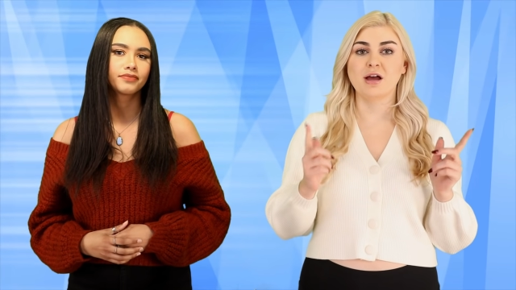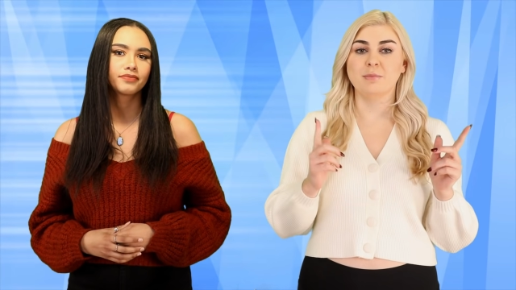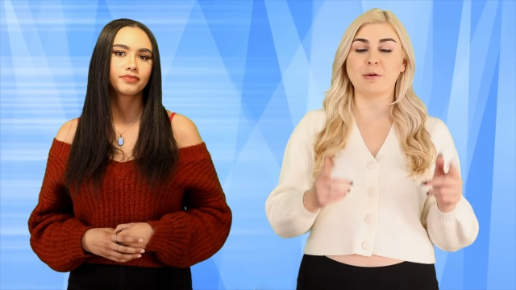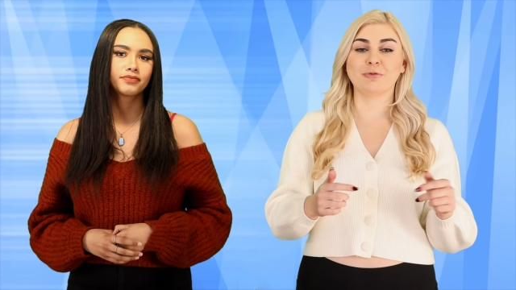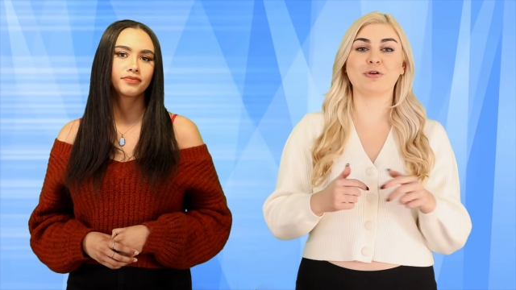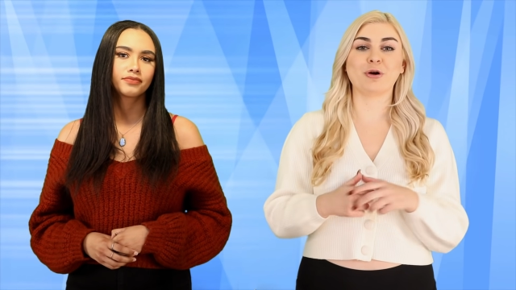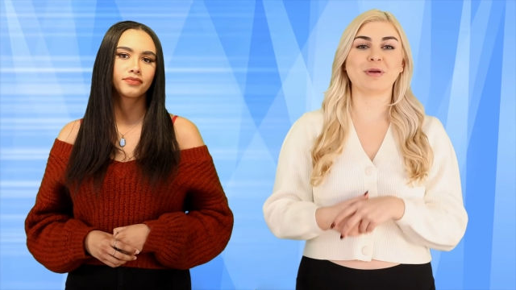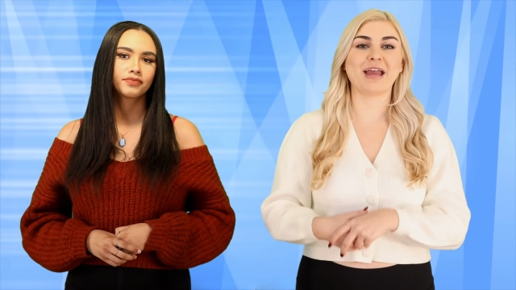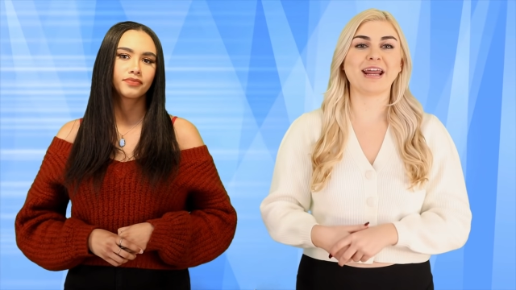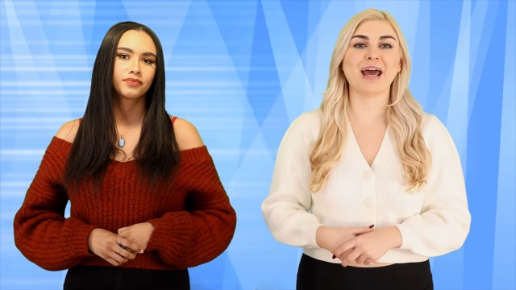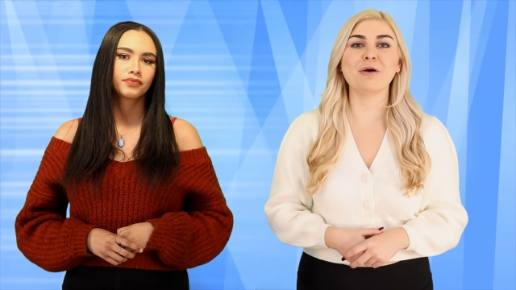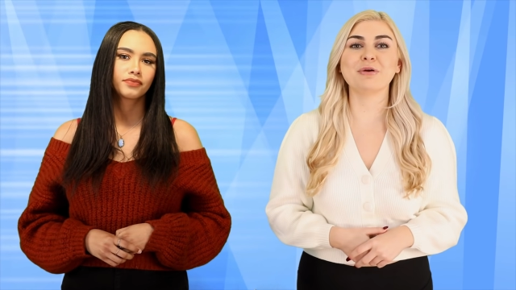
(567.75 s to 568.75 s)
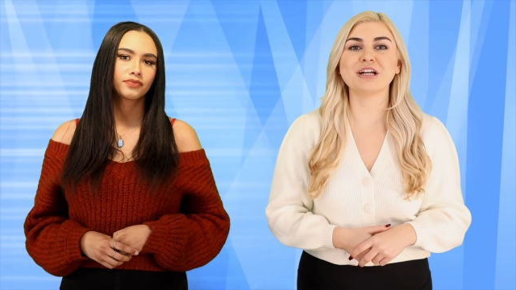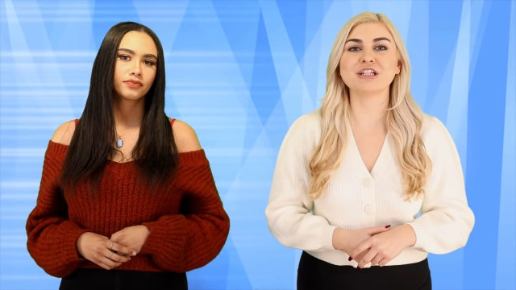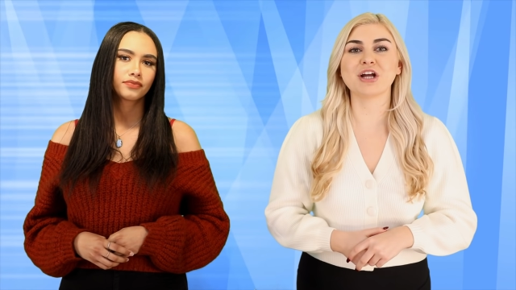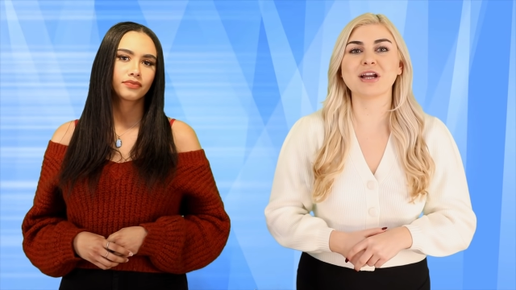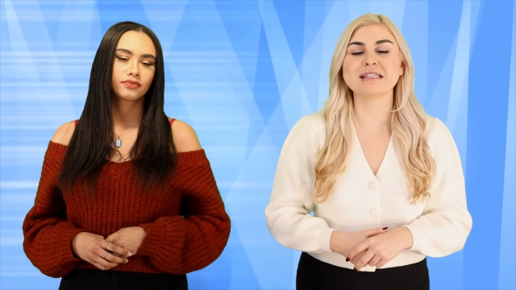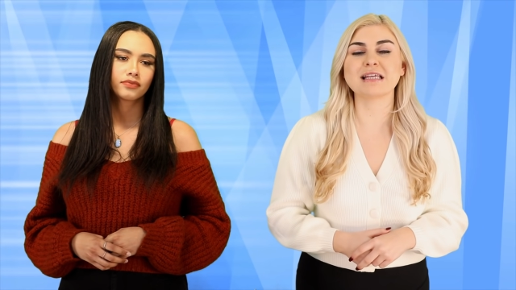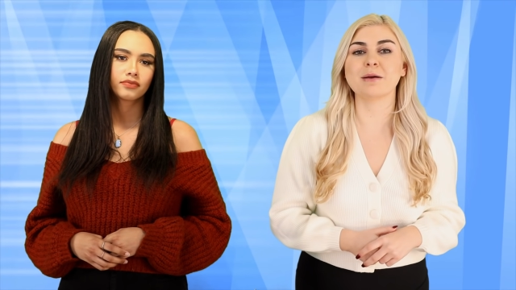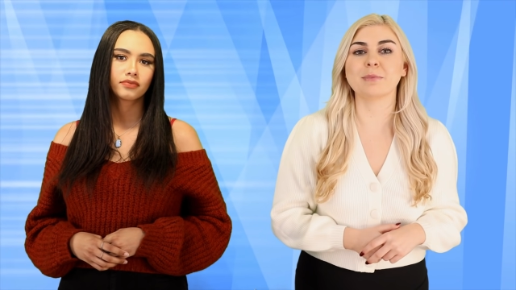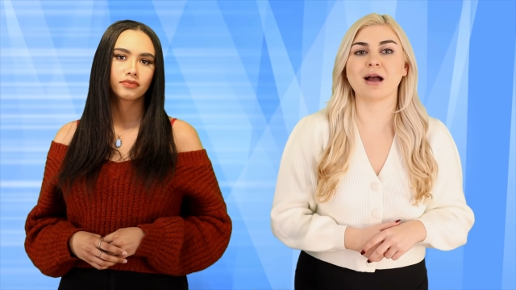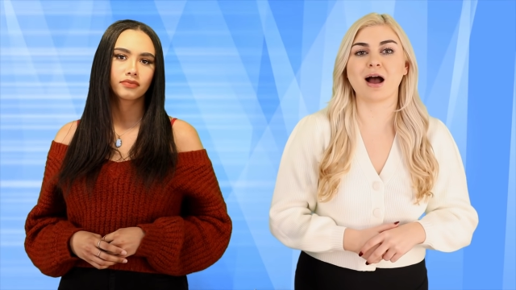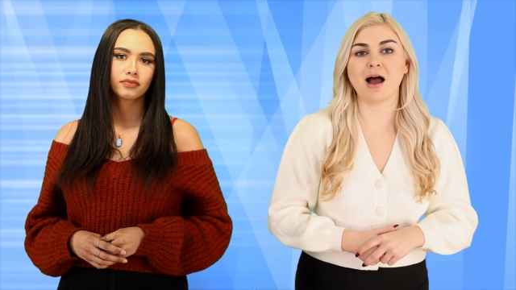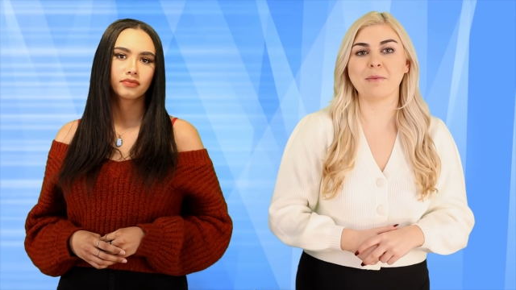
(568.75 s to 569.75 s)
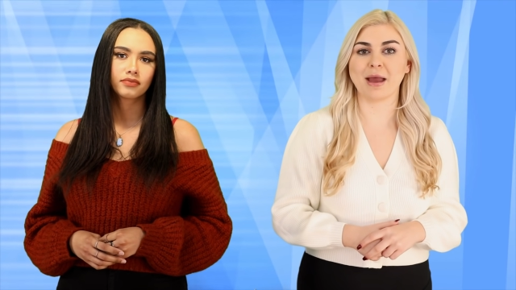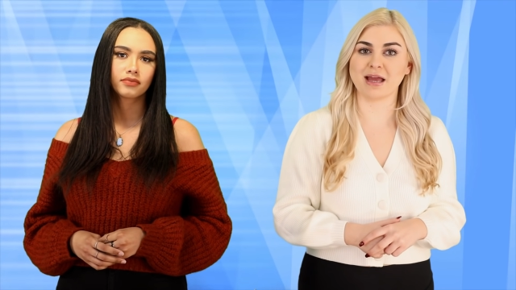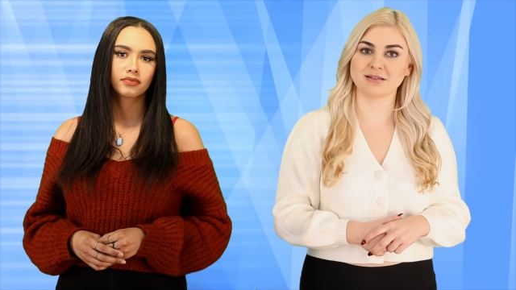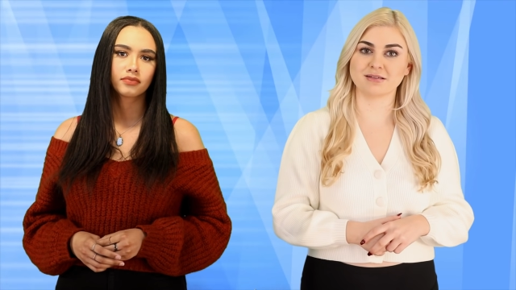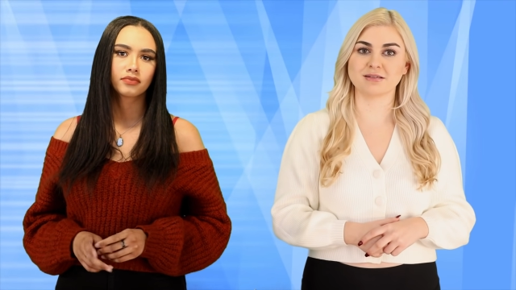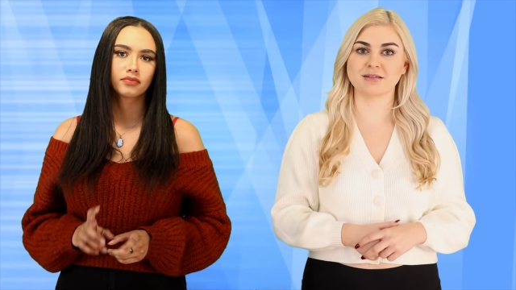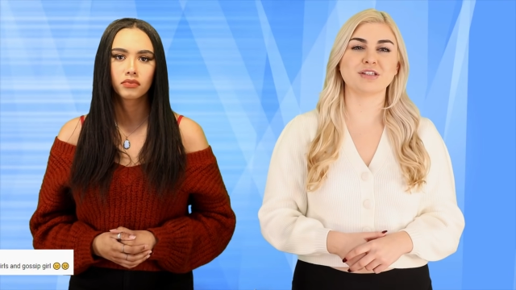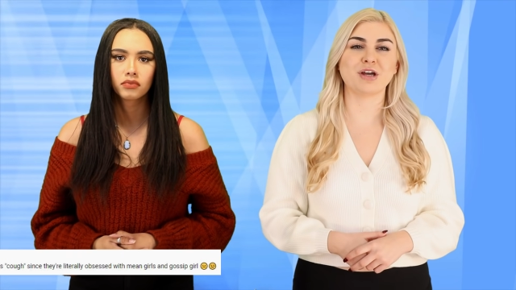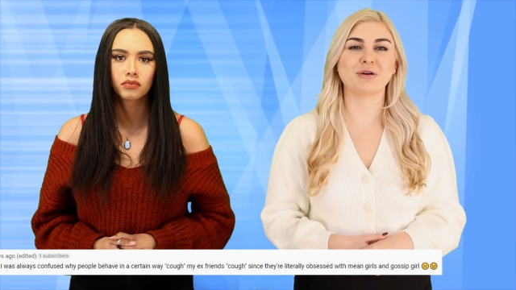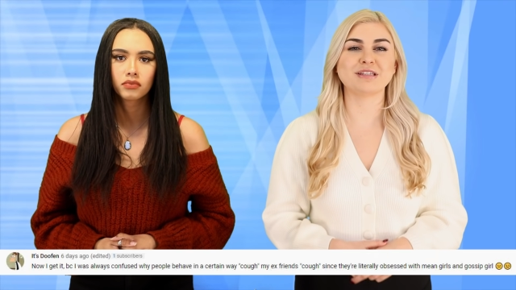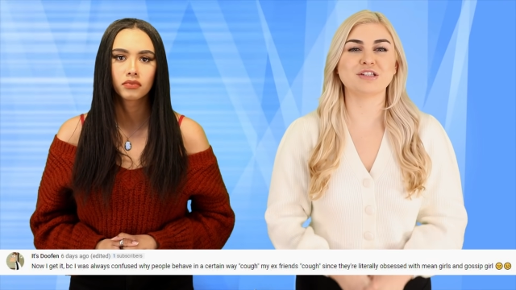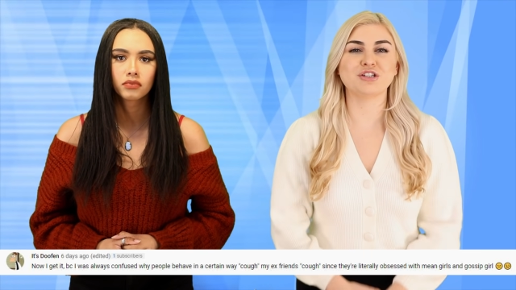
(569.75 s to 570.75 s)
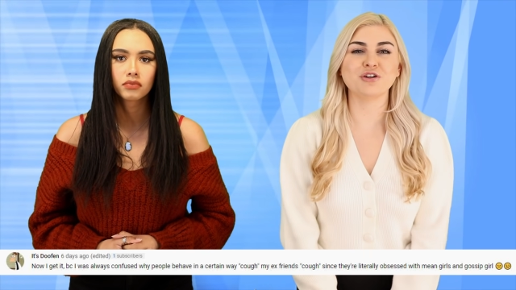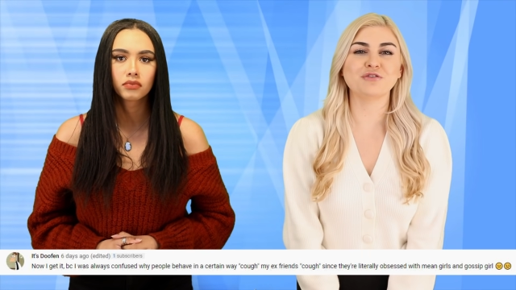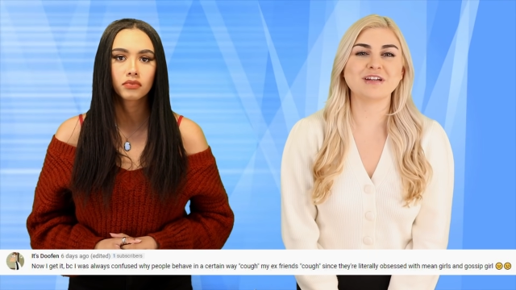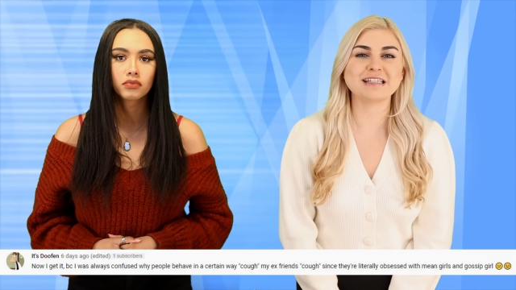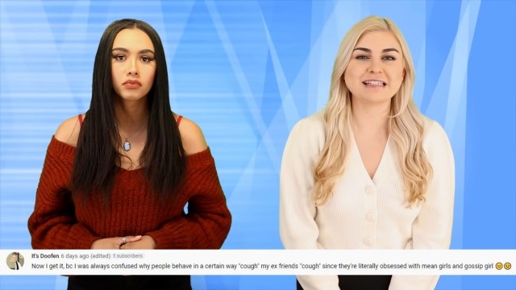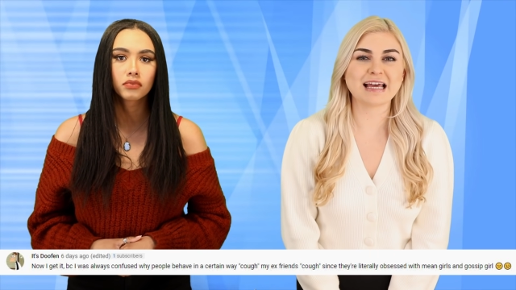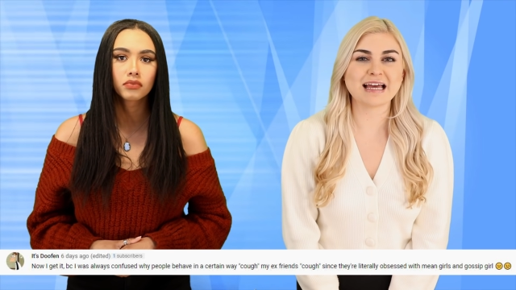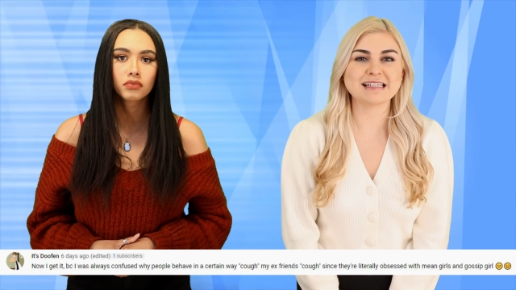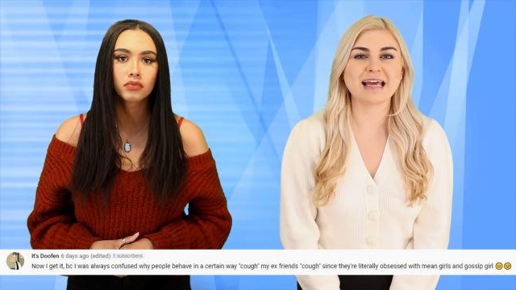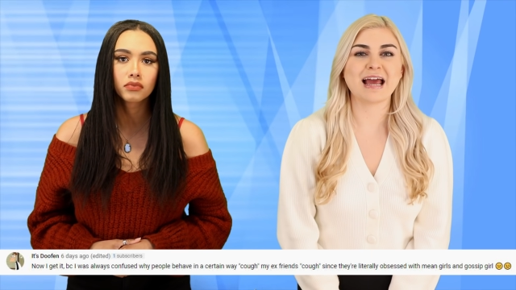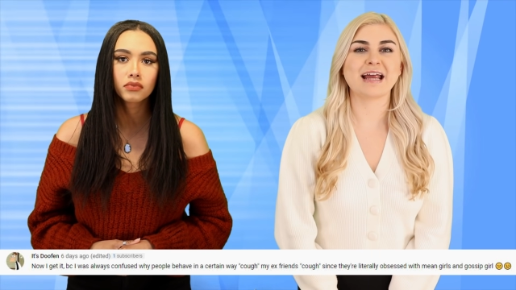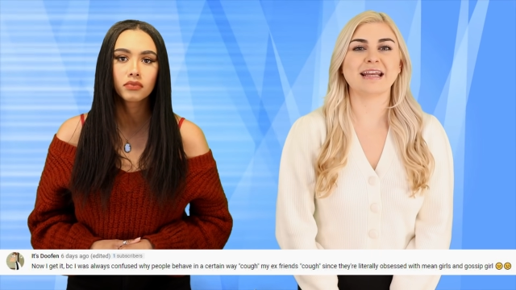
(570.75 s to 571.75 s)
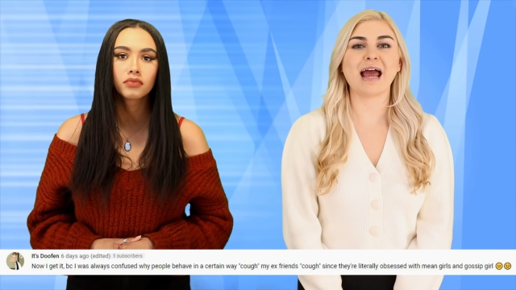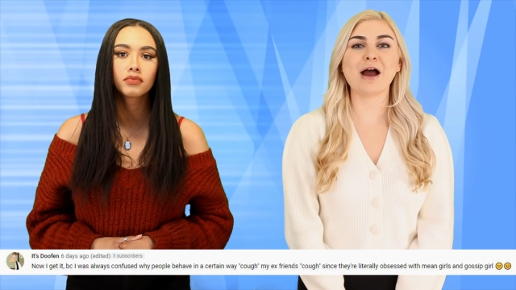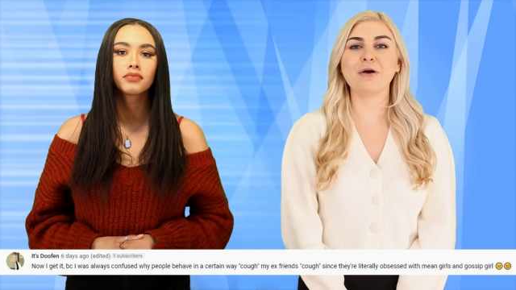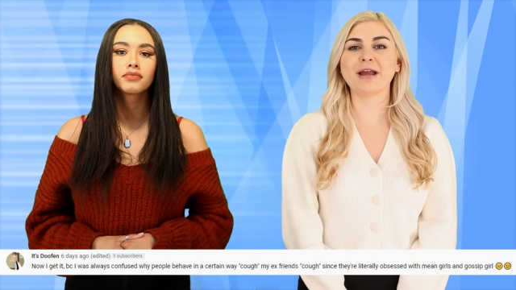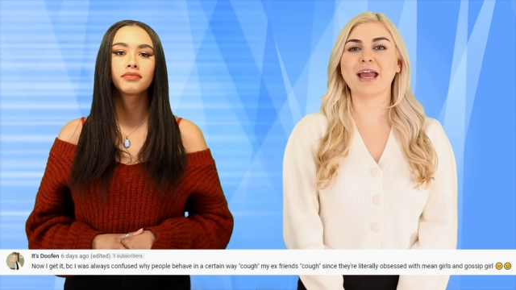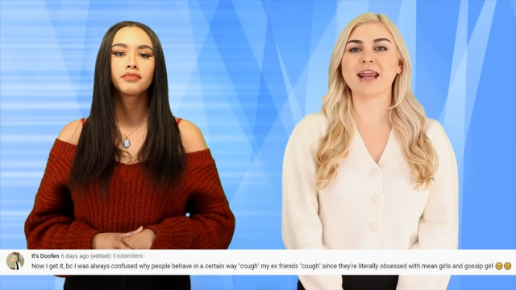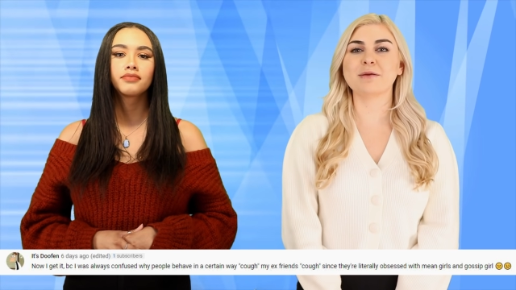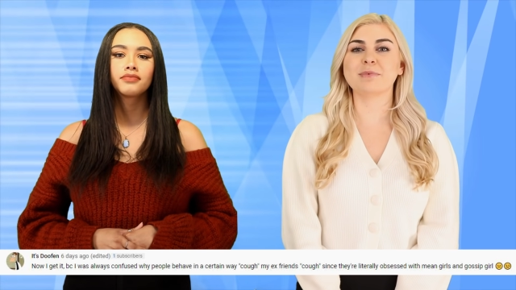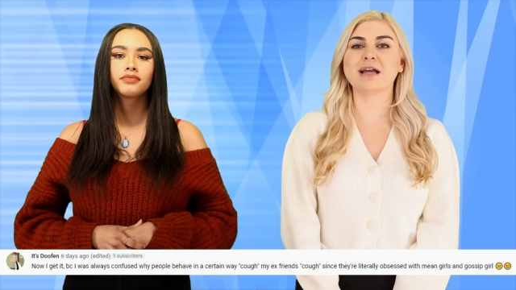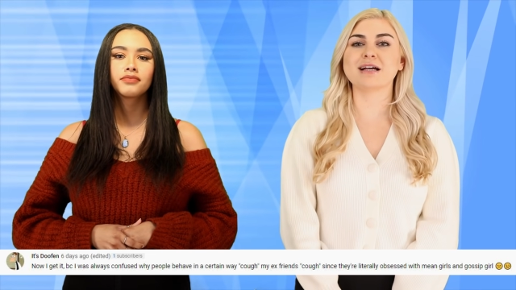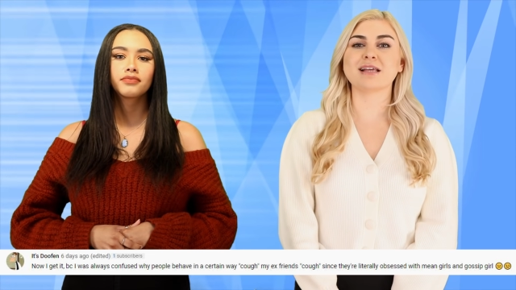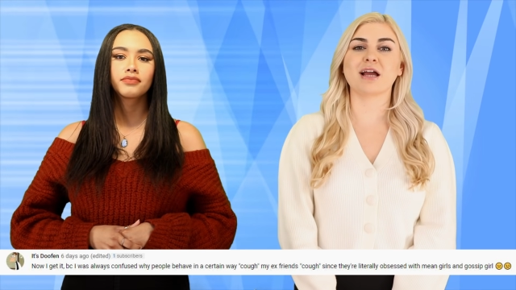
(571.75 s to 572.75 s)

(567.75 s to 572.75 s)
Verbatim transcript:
Speaker 1: But before we head out, we're gonna shout out some comments. So it's Doofin says, "Now I get it because